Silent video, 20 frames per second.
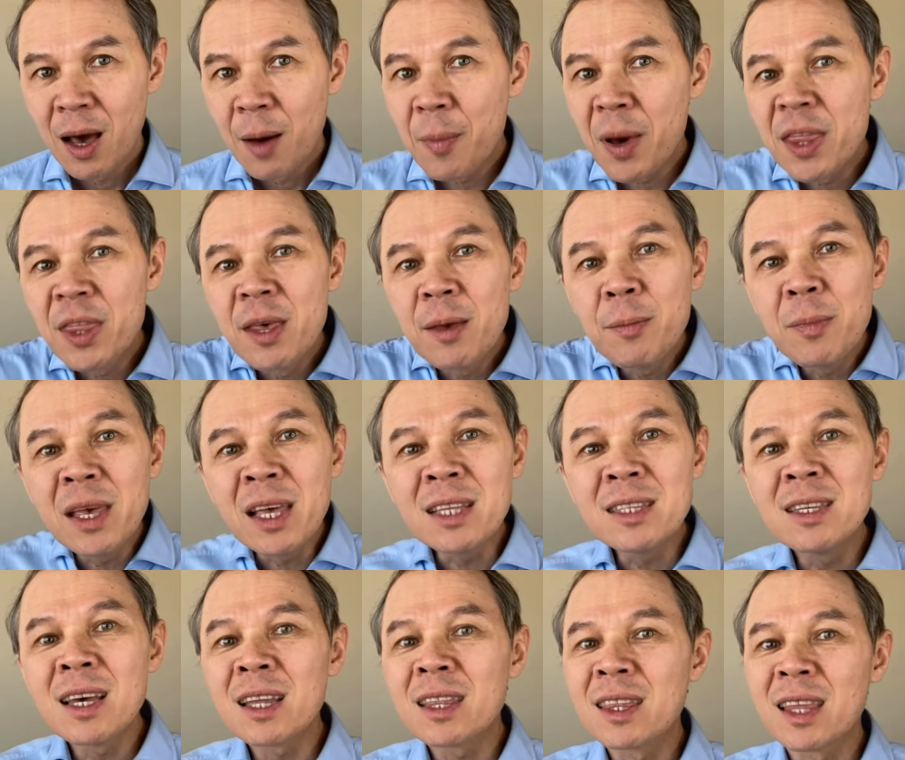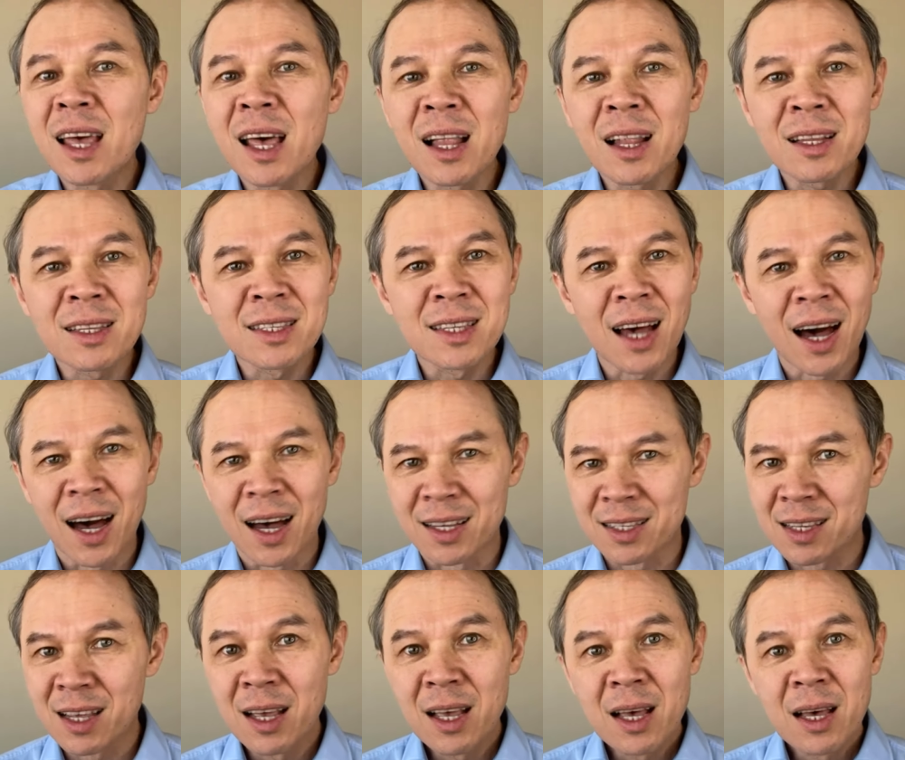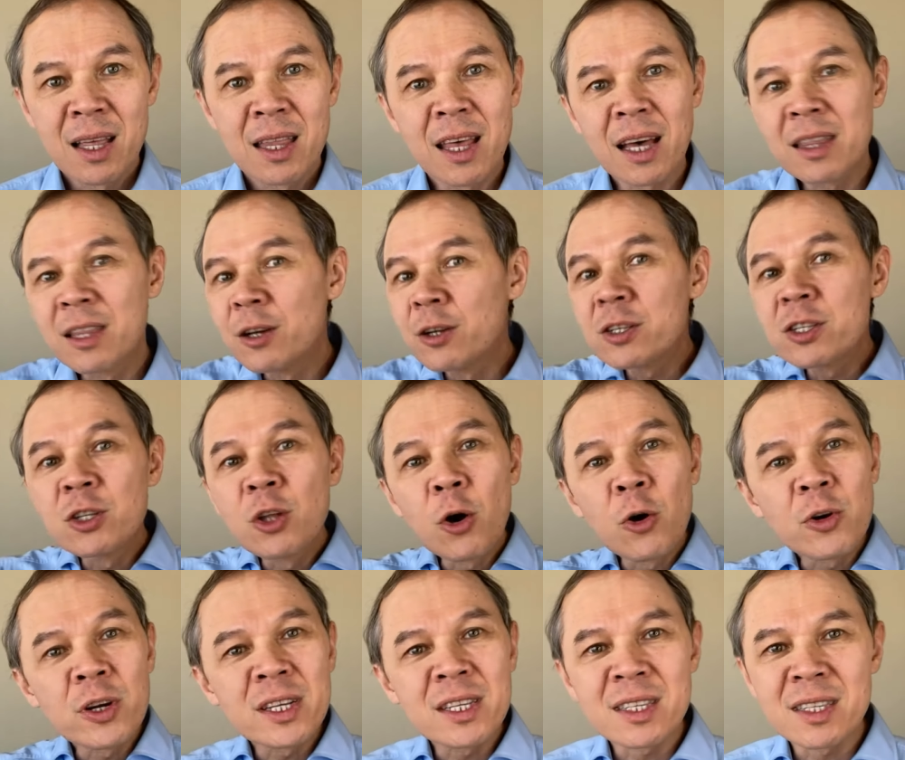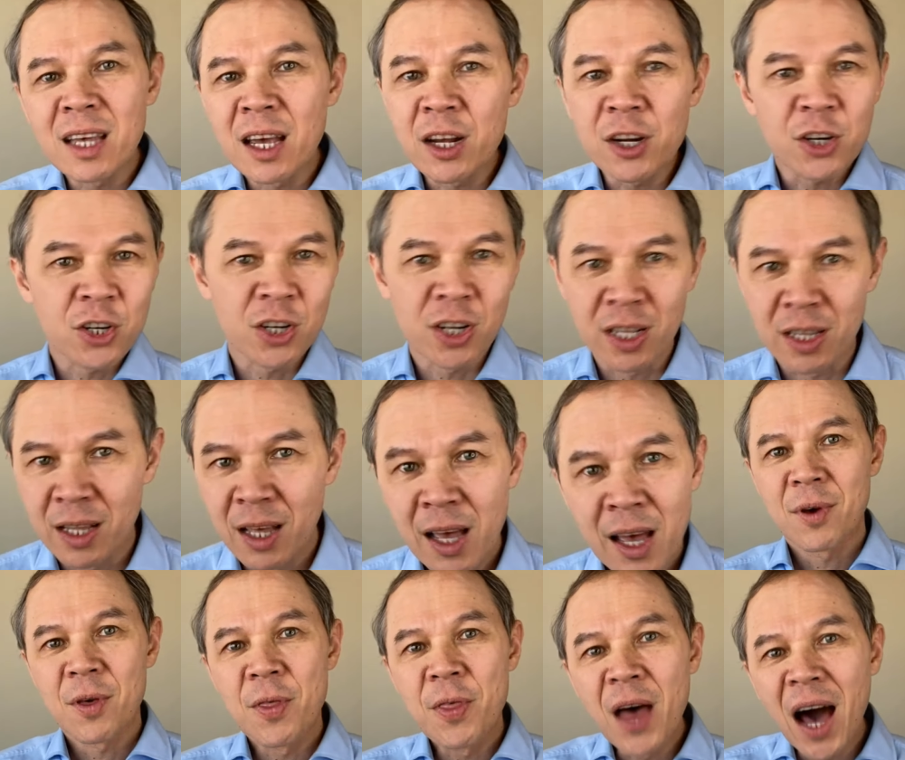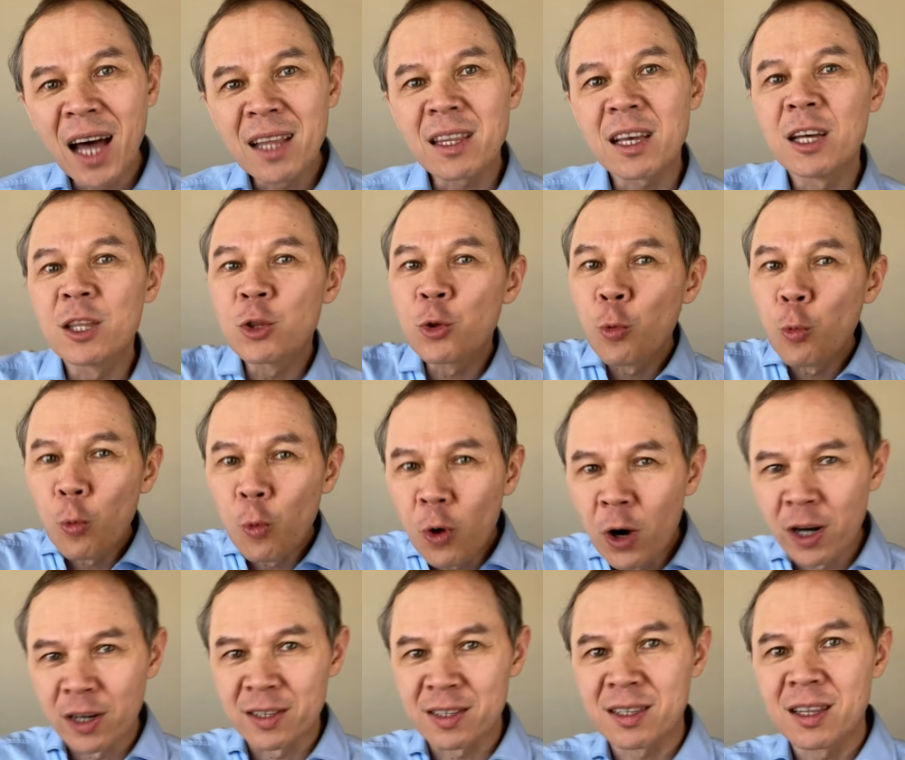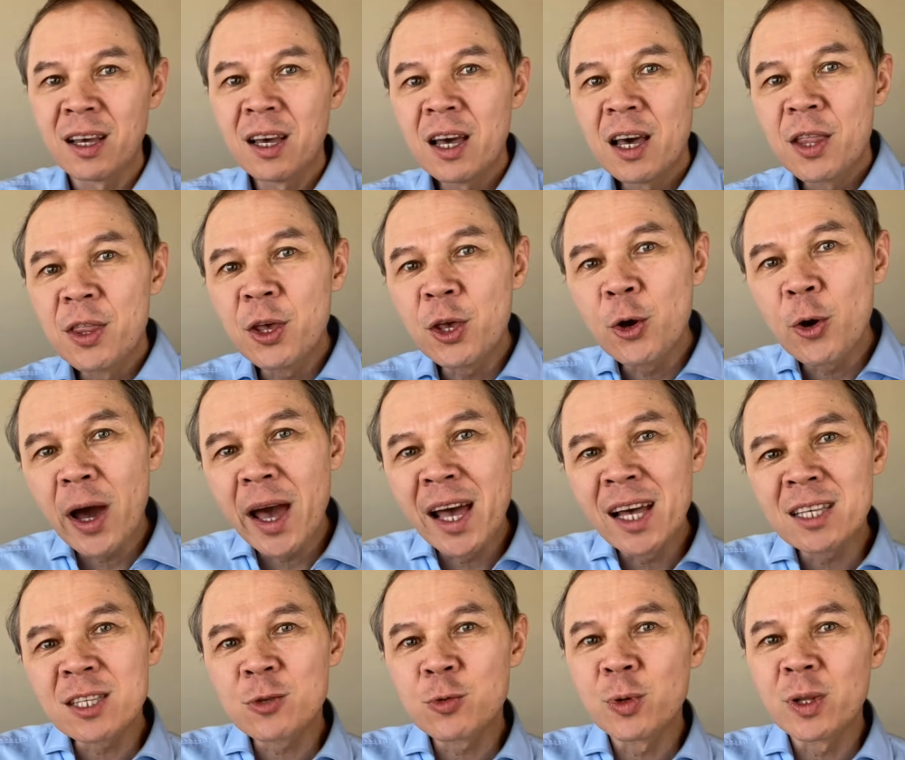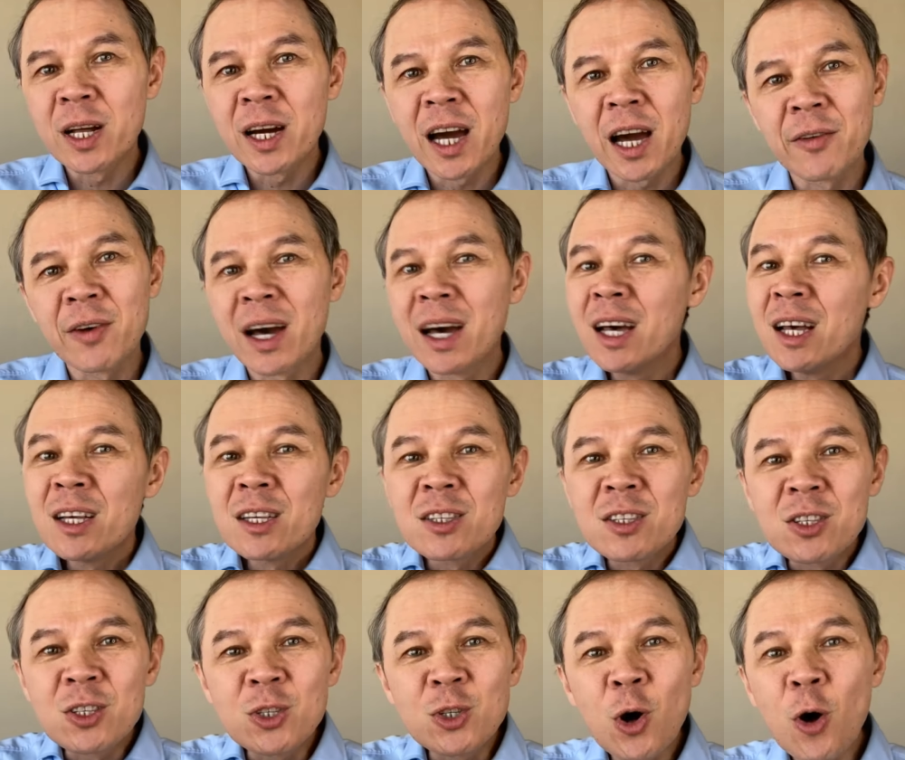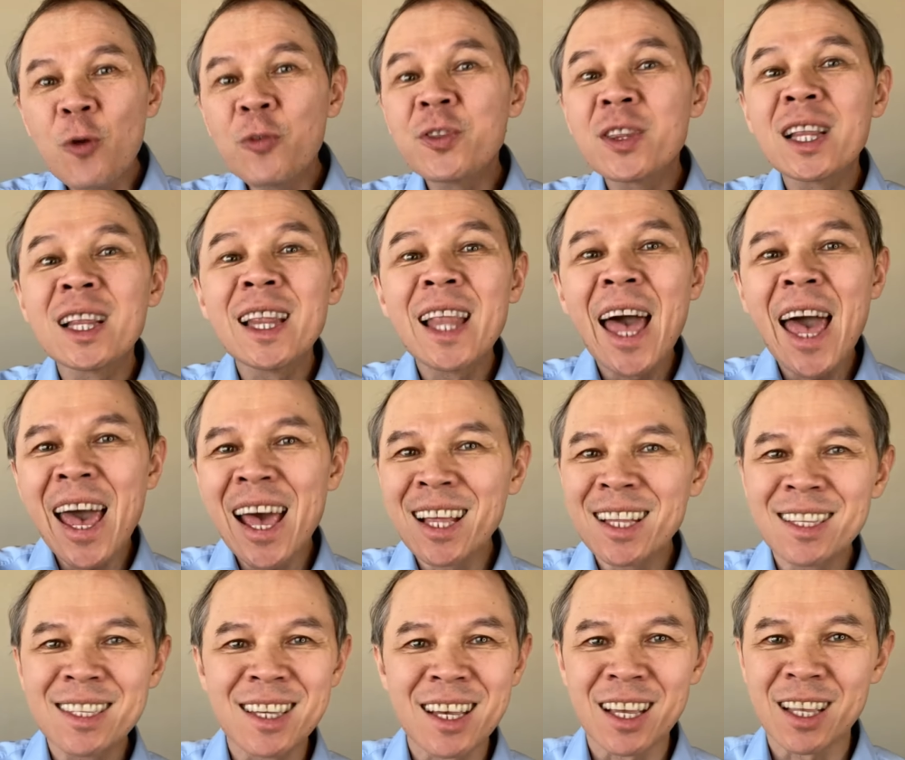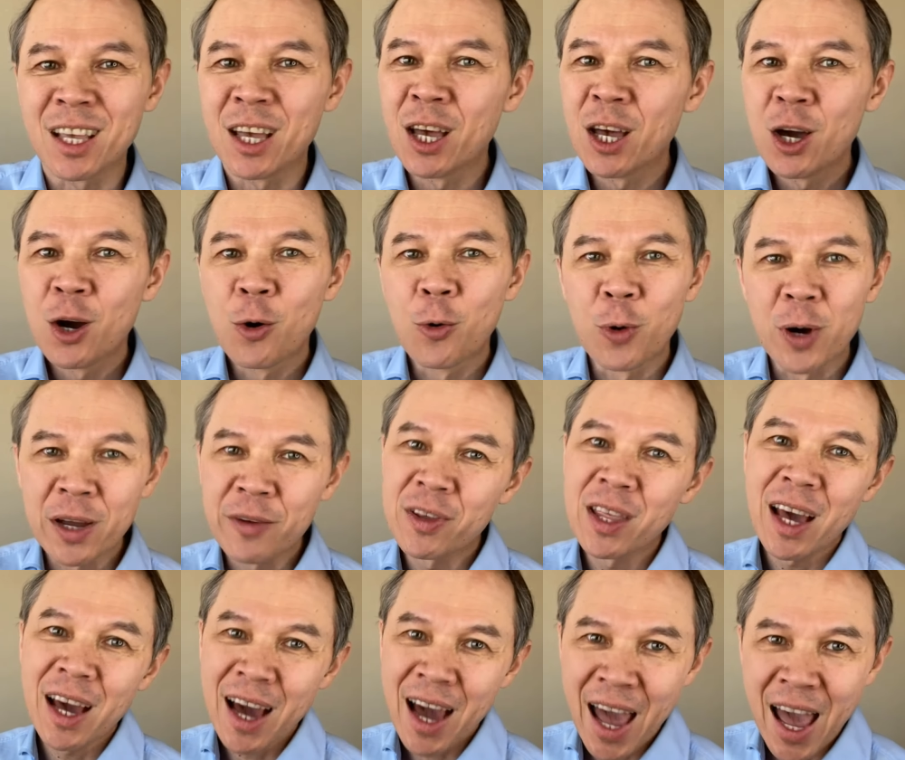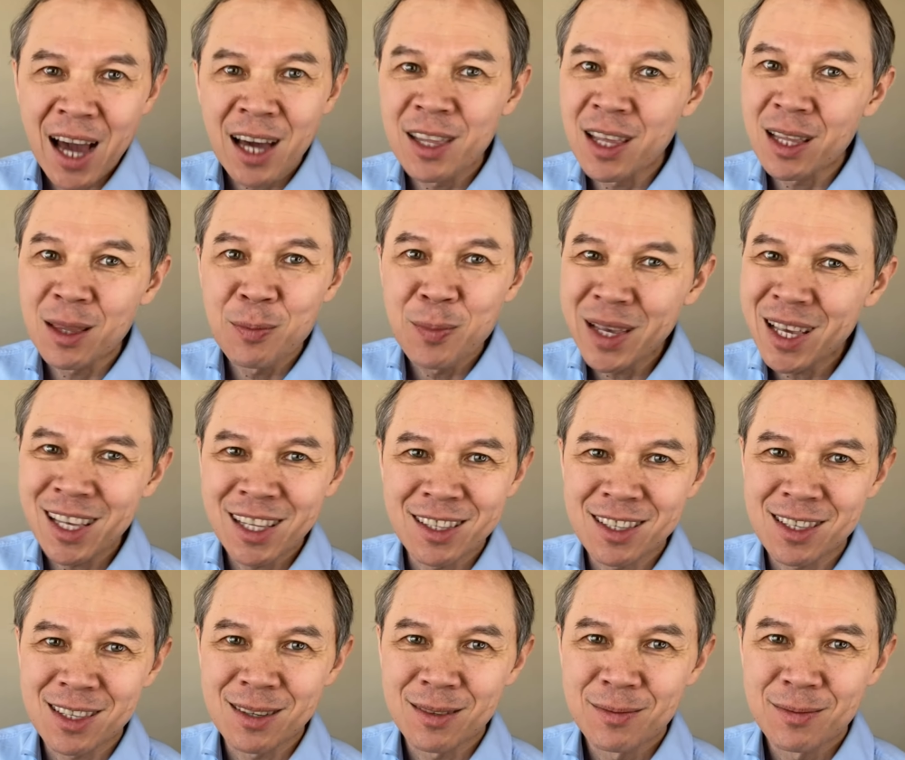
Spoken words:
But the media tells us that there is no recession, that at worst the US will have a soft landing, whatever the heck that means.